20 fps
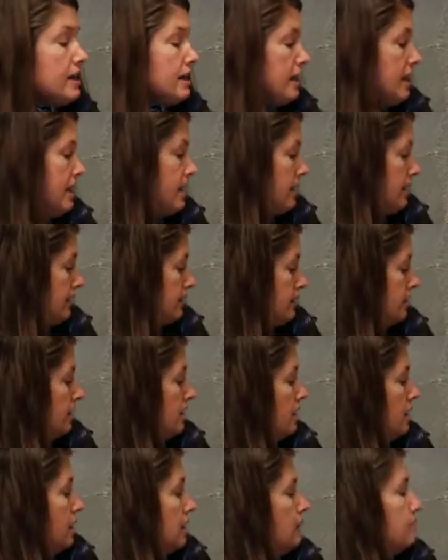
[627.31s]
gate.
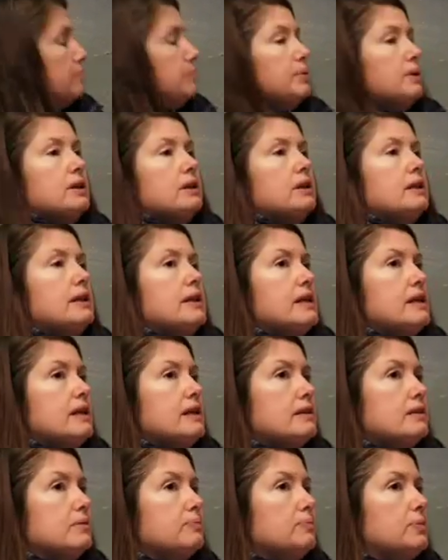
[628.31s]

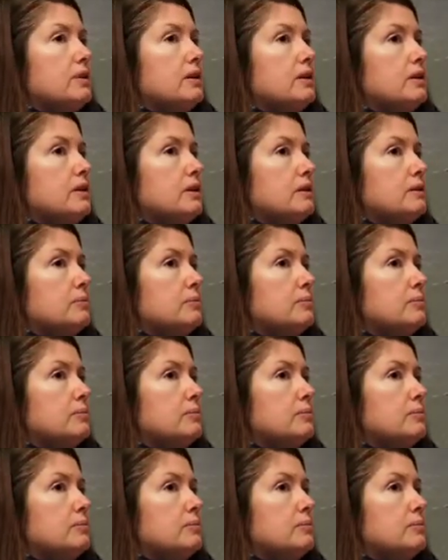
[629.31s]
Please, pl.